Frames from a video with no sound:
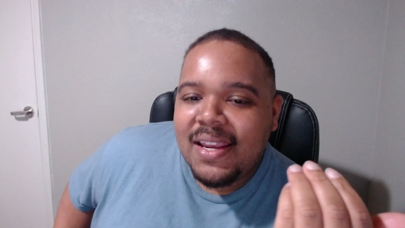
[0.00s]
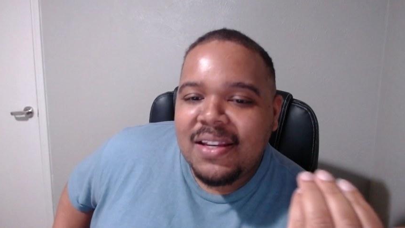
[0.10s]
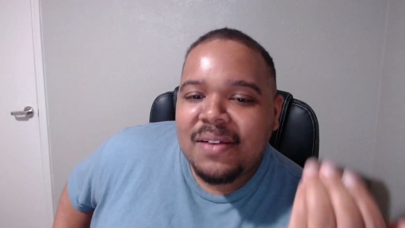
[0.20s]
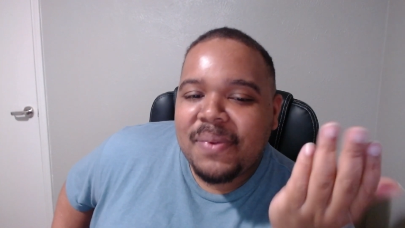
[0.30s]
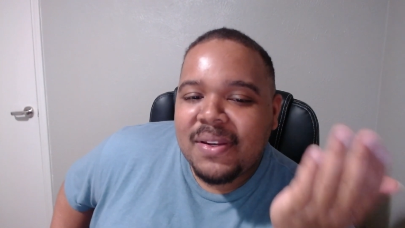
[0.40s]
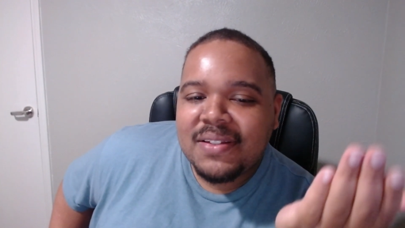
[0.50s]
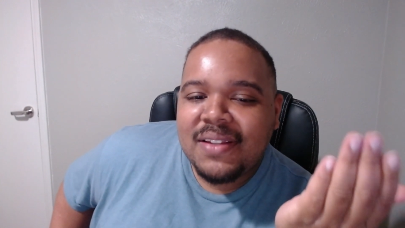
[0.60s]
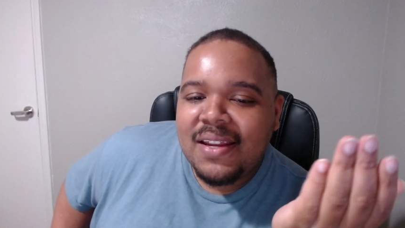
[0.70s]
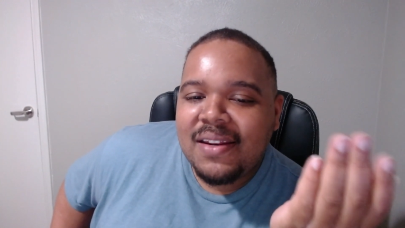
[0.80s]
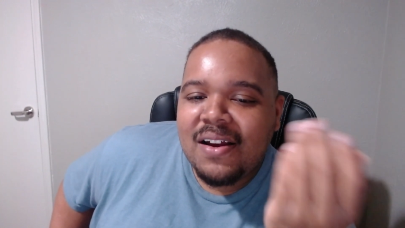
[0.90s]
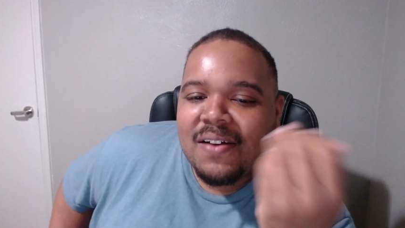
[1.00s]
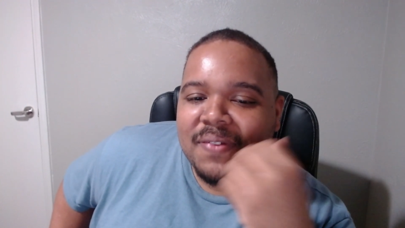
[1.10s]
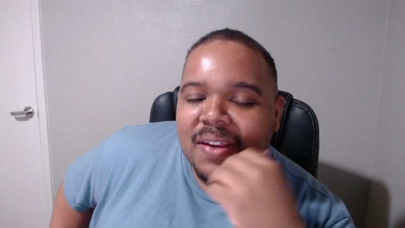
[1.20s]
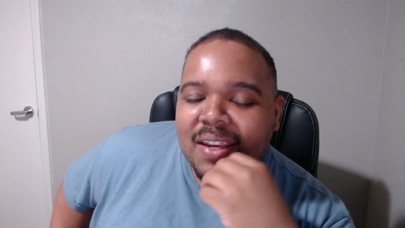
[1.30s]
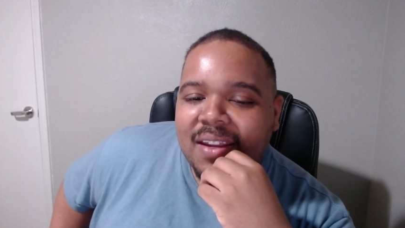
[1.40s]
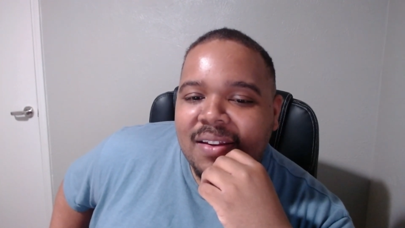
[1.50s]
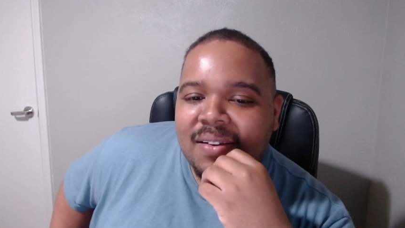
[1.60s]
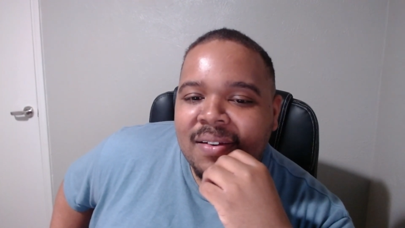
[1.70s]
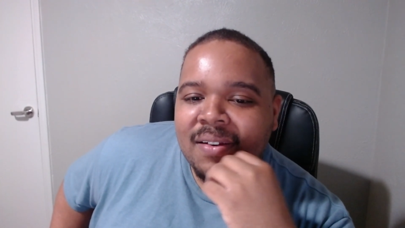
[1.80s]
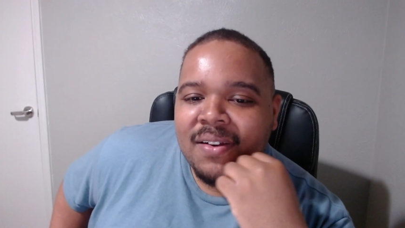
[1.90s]
up in a standoff
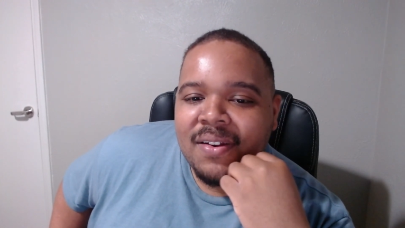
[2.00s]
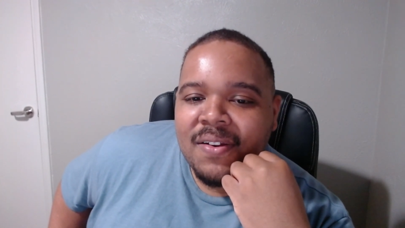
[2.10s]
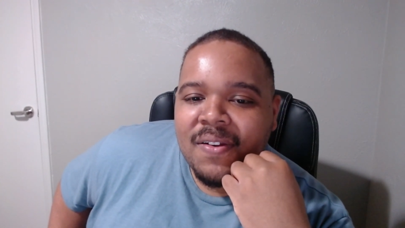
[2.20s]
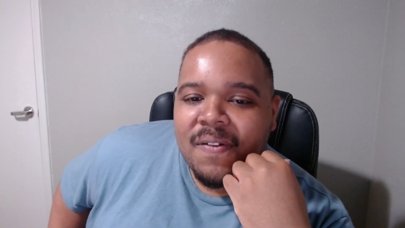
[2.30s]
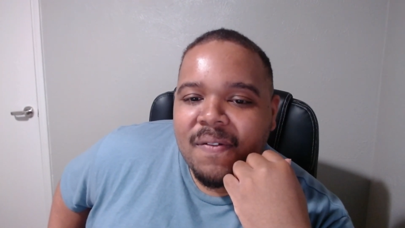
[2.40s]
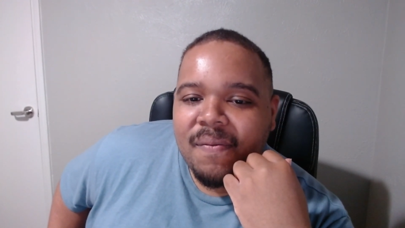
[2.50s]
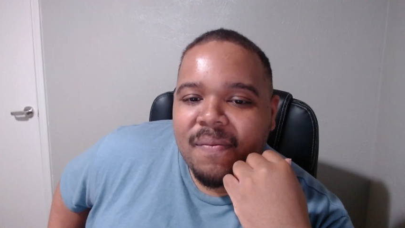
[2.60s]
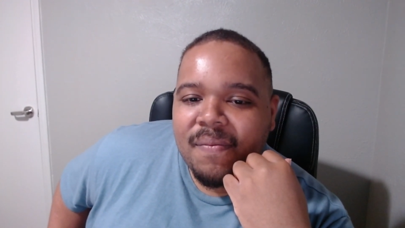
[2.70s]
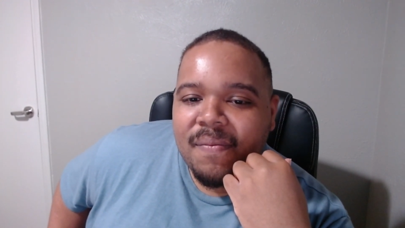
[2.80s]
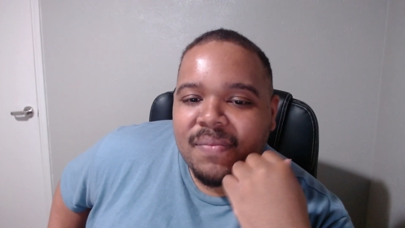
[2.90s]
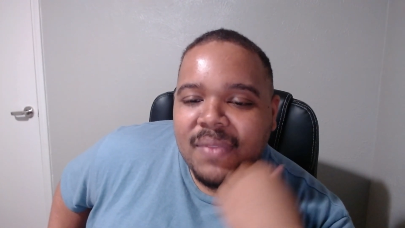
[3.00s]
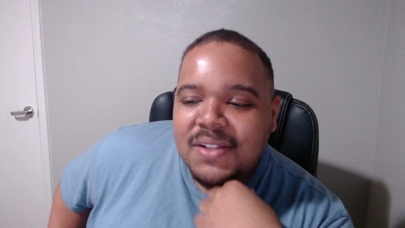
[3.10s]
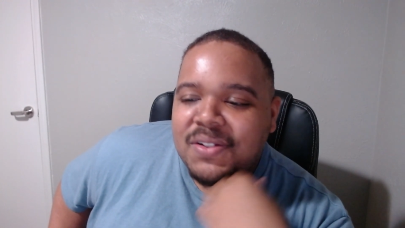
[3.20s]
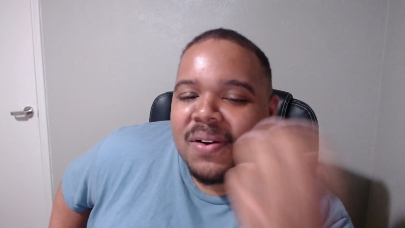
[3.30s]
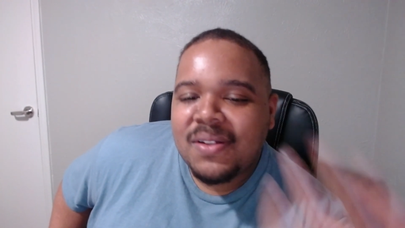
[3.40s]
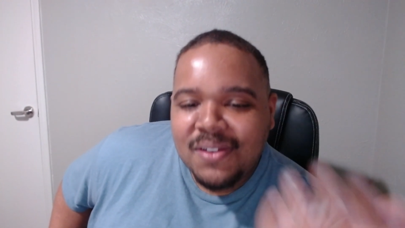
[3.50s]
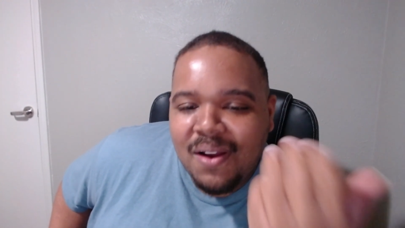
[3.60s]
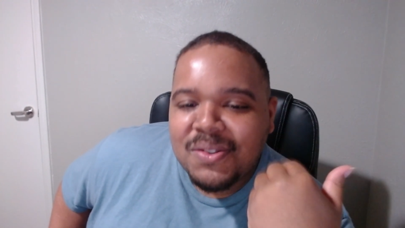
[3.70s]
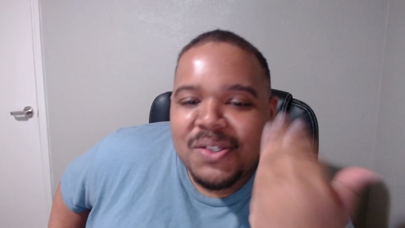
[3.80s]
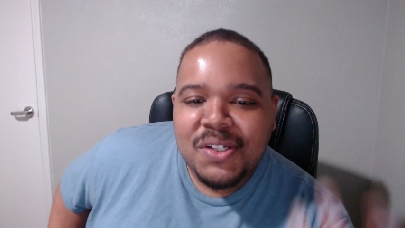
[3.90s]
and they start to
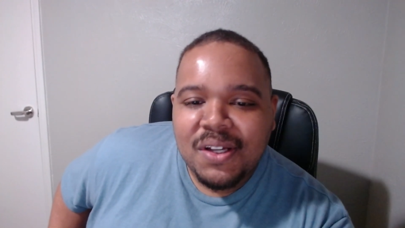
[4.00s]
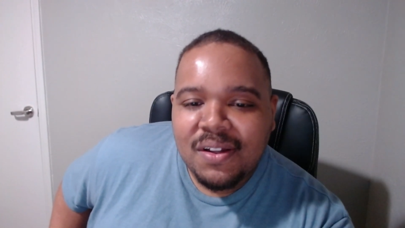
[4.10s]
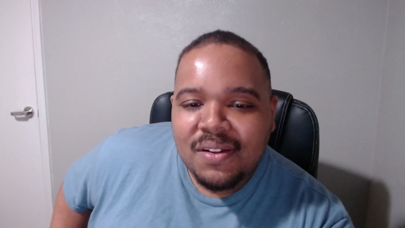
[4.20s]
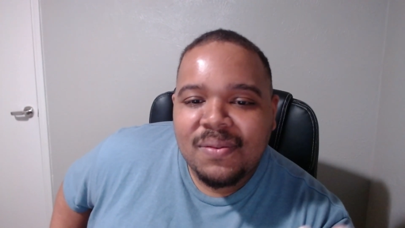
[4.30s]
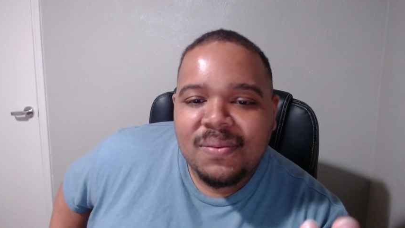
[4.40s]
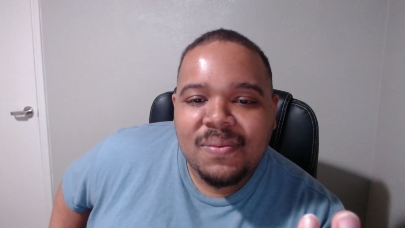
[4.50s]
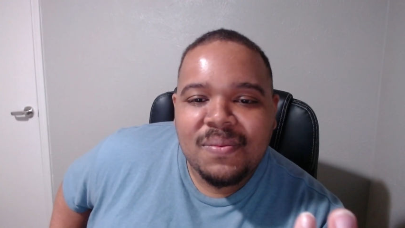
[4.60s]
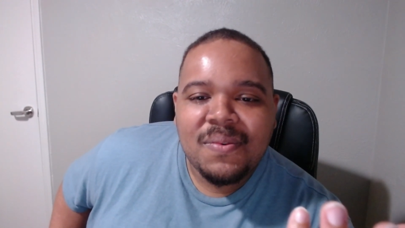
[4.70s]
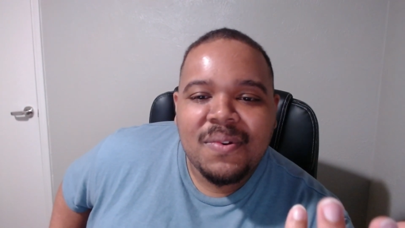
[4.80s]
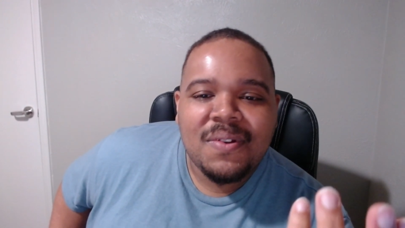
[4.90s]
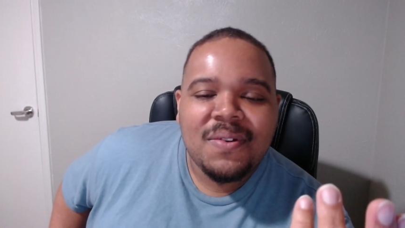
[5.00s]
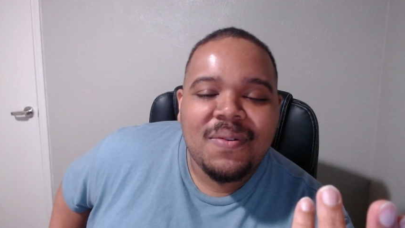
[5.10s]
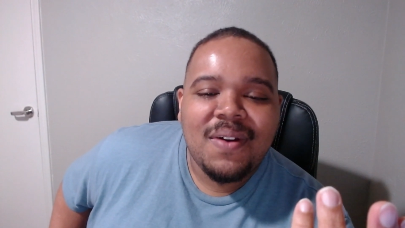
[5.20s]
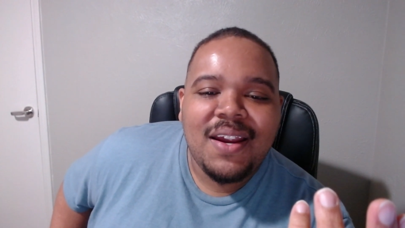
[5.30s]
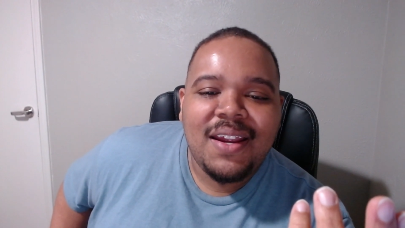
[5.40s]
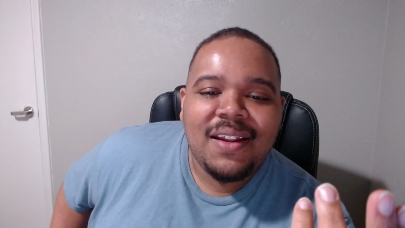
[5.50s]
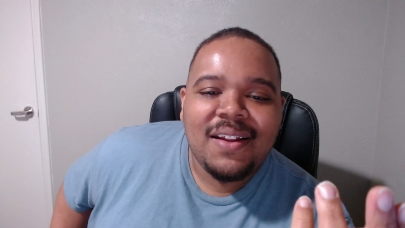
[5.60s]
talk to each other, right?